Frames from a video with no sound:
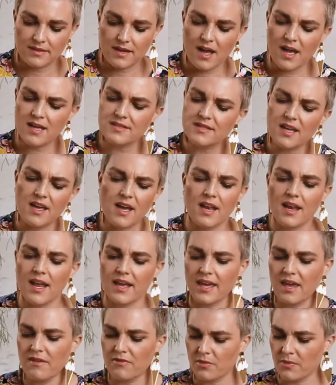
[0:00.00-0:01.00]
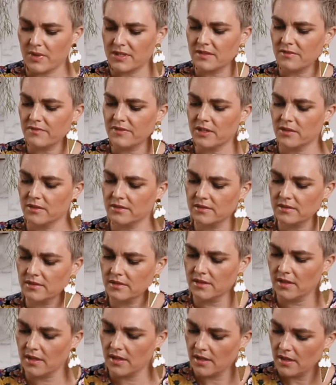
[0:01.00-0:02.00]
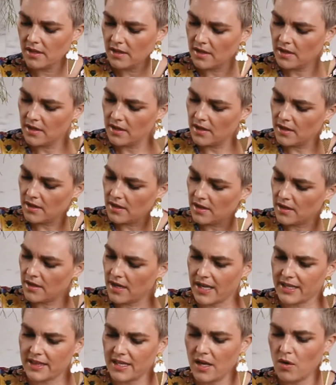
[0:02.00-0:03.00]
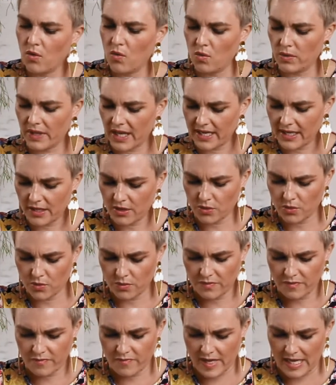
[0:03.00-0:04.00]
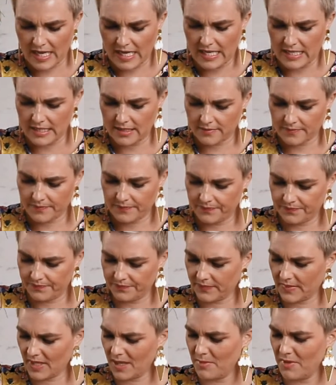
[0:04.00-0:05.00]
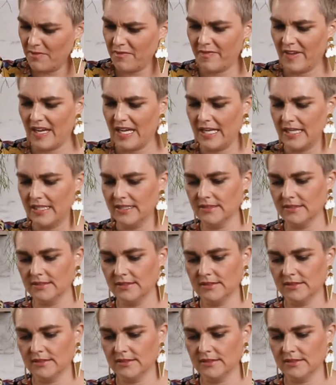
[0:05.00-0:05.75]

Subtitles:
I say I like everyone to feel like they're all getting a good feed. I'm a feeder.